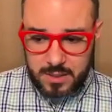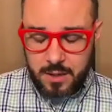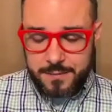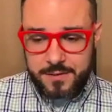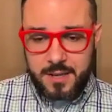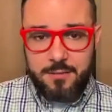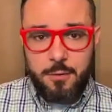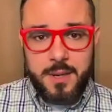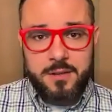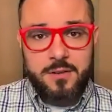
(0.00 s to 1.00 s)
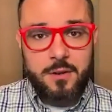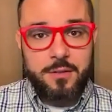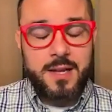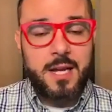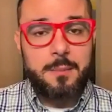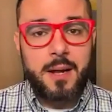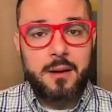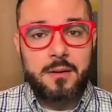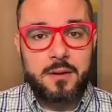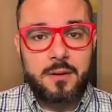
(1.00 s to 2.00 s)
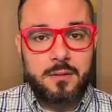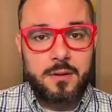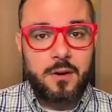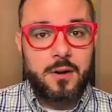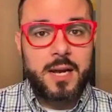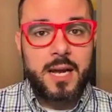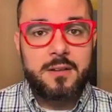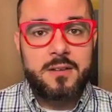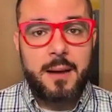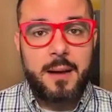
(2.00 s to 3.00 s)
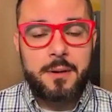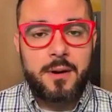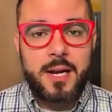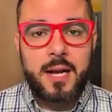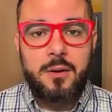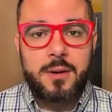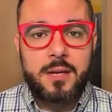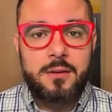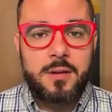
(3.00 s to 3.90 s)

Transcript: obviously everybody's you know thinking about uh, the hurricane that's happening right now in, yeah.